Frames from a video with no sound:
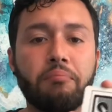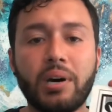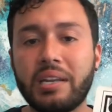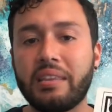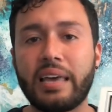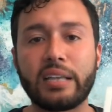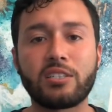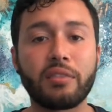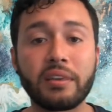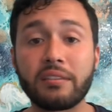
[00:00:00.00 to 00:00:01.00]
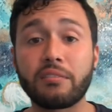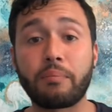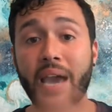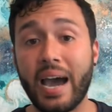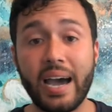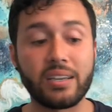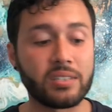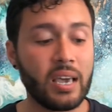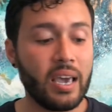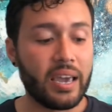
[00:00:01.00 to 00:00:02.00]
money, that's a thing of the past.
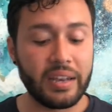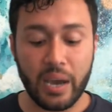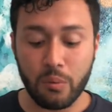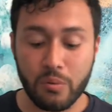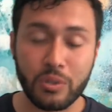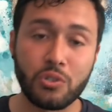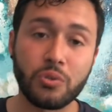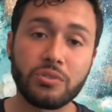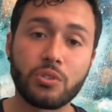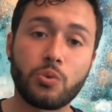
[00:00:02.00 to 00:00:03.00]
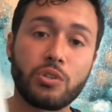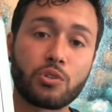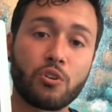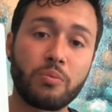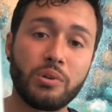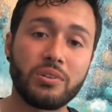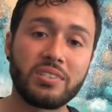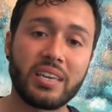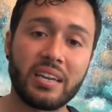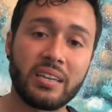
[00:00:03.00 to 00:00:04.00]
And now what we're doing this week, Scorpio, is
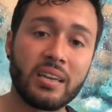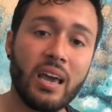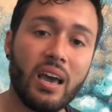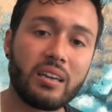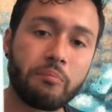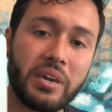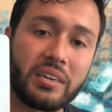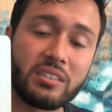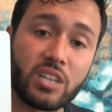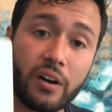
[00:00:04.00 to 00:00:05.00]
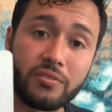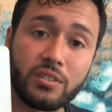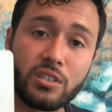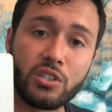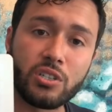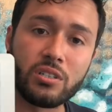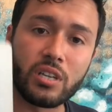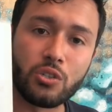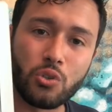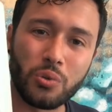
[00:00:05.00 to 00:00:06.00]
getting making tough decisions
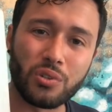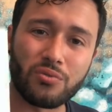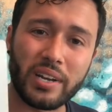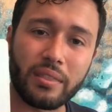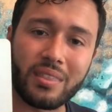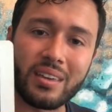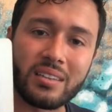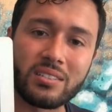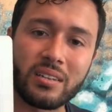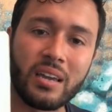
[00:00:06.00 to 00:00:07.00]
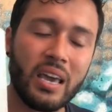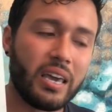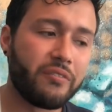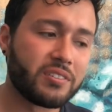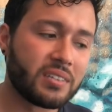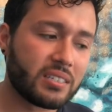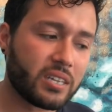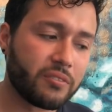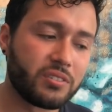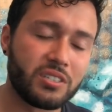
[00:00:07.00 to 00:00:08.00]
and doing the right things. And if it's not
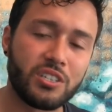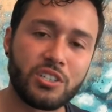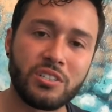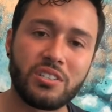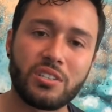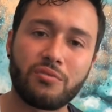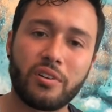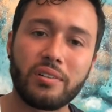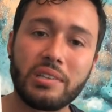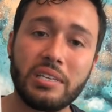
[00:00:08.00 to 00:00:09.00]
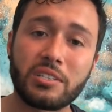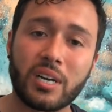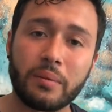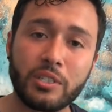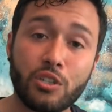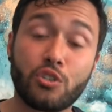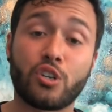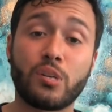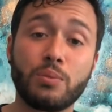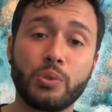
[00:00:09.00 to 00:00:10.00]
tough decisions, it's at the very least coming to
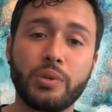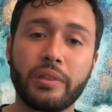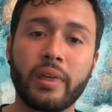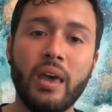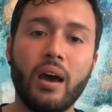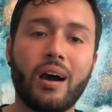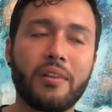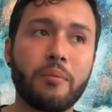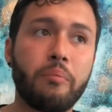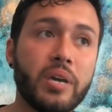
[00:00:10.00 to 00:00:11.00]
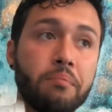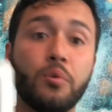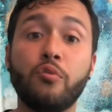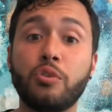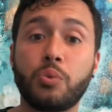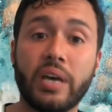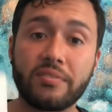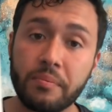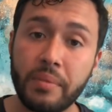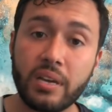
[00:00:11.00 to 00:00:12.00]
terms with uh, the big moves we have
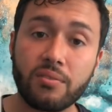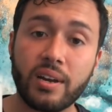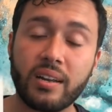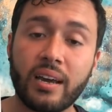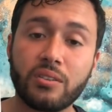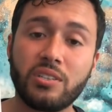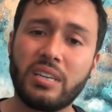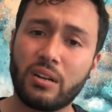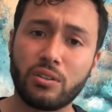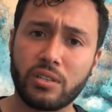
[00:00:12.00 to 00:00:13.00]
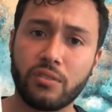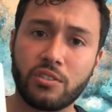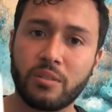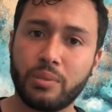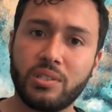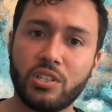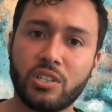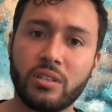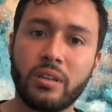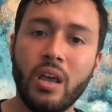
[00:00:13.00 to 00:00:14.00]
to make right now to get ourselves in a
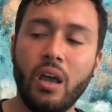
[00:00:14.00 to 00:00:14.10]
position